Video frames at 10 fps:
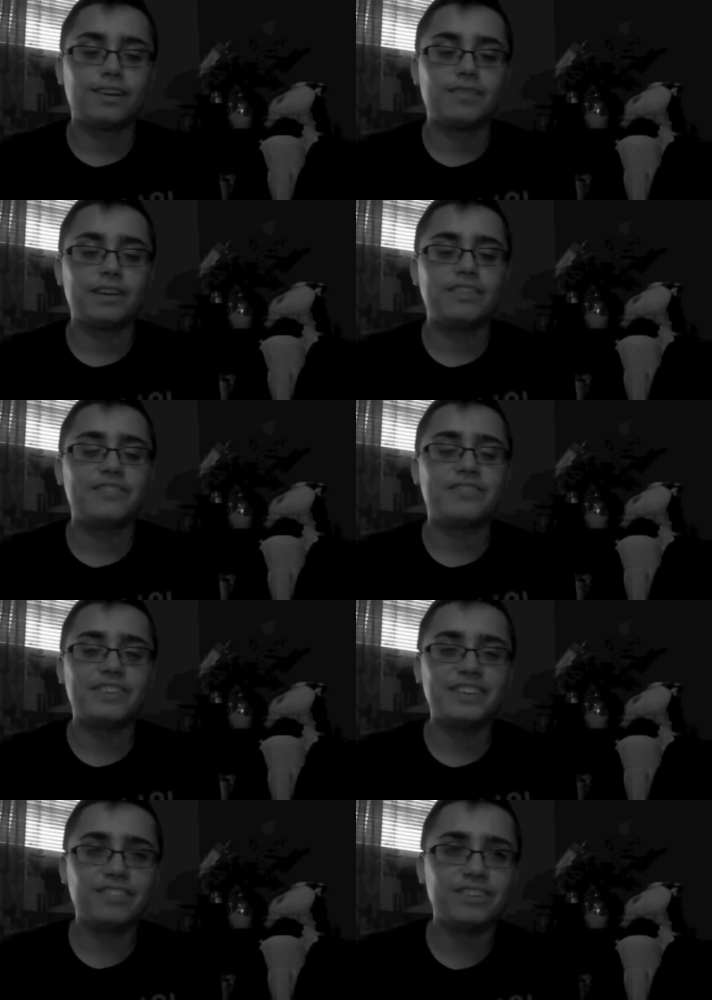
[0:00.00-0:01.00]
My
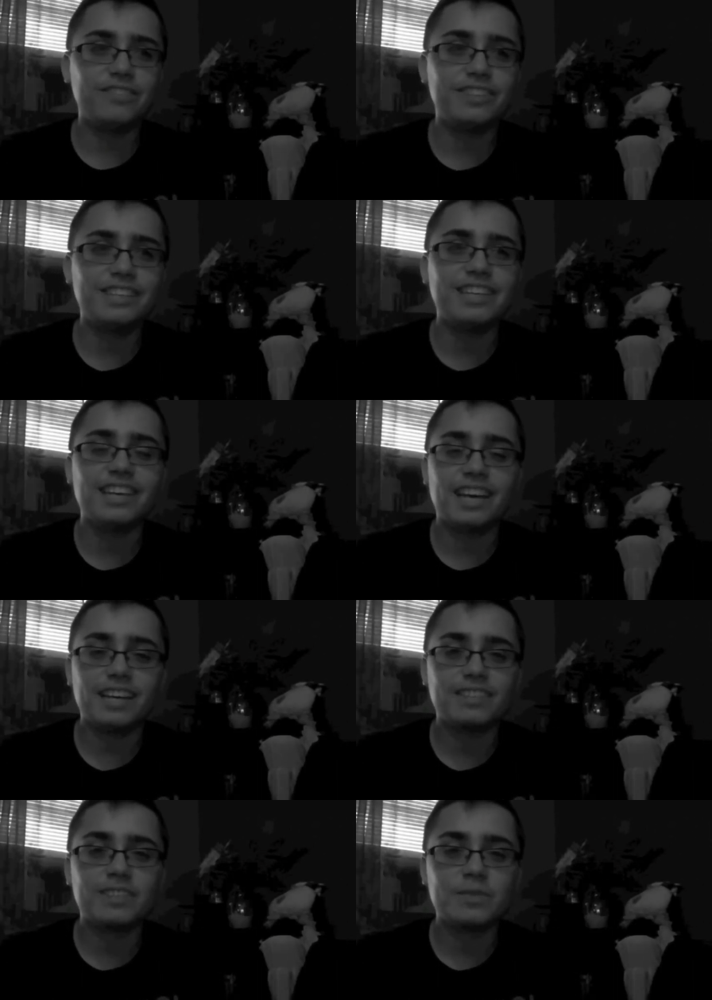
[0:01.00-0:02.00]
favorite vignette
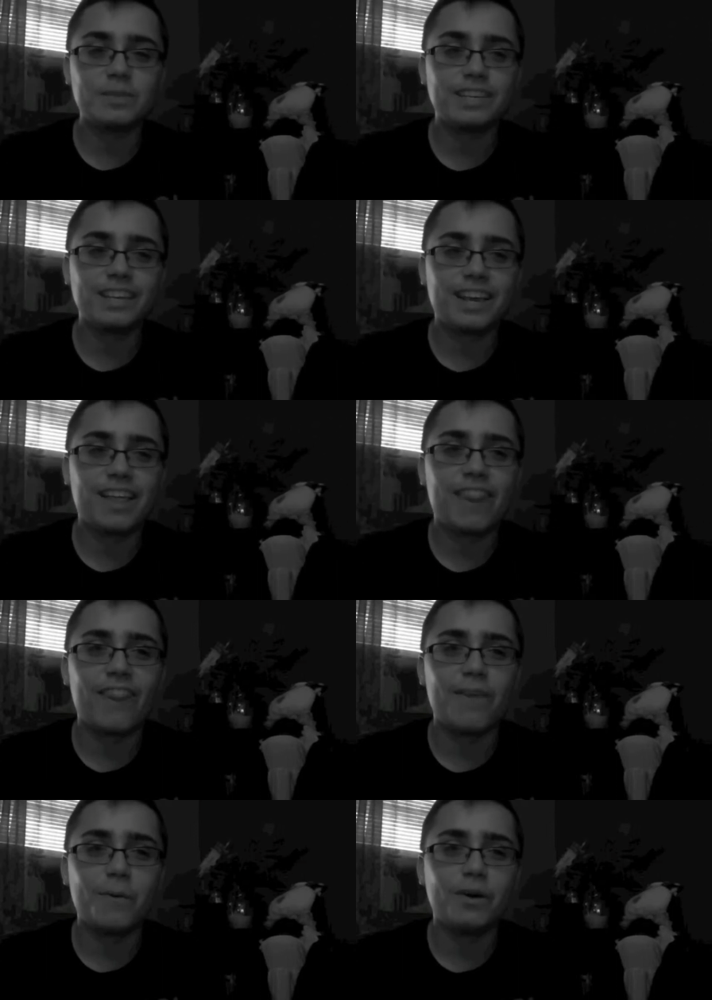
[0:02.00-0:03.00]
has to be
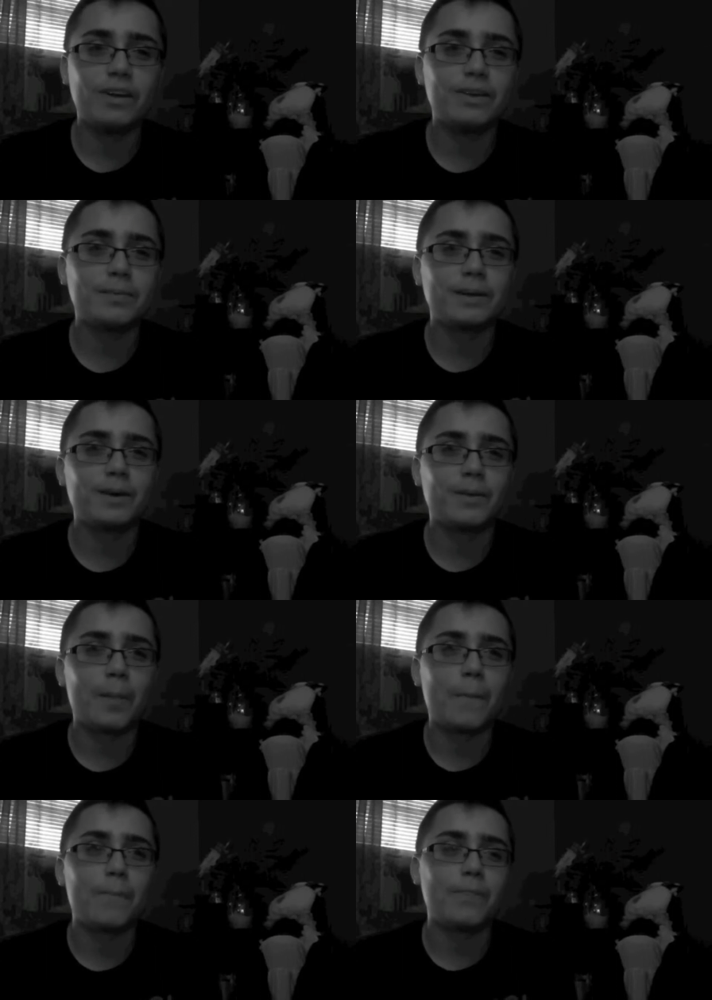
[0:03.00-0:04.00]
the one about
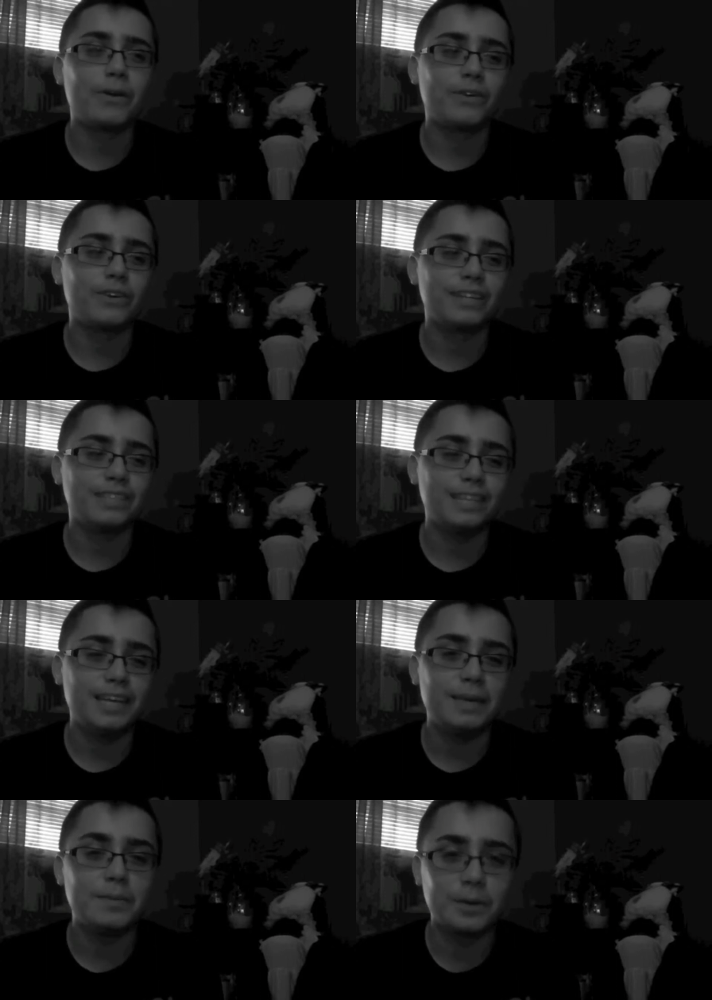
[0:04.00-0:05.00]
the crazy
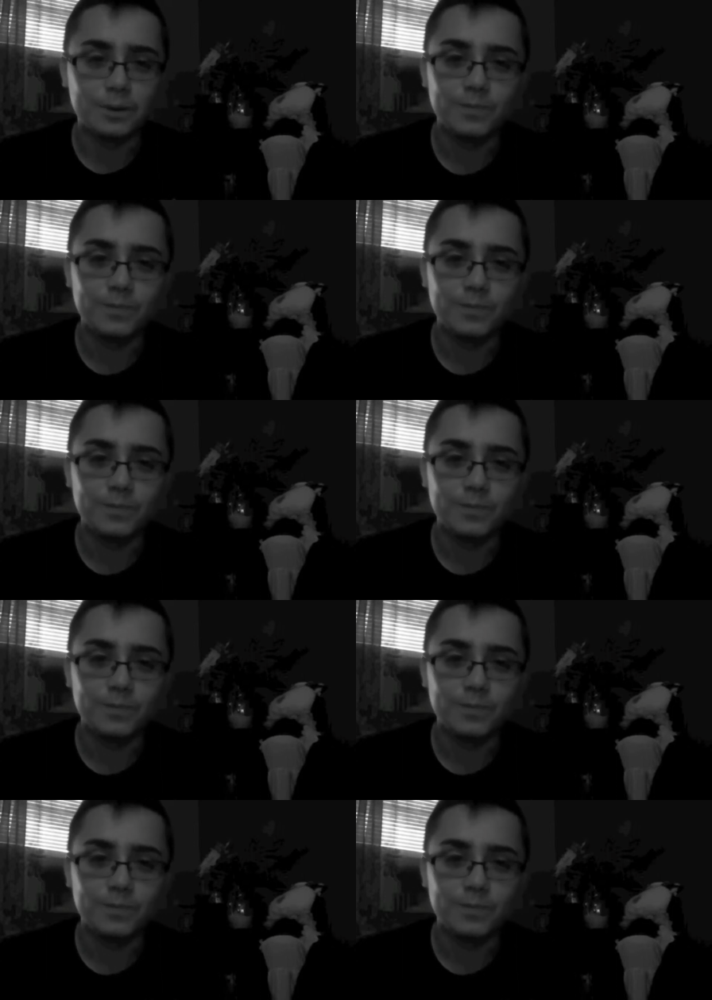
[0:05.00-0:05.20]
neighbor.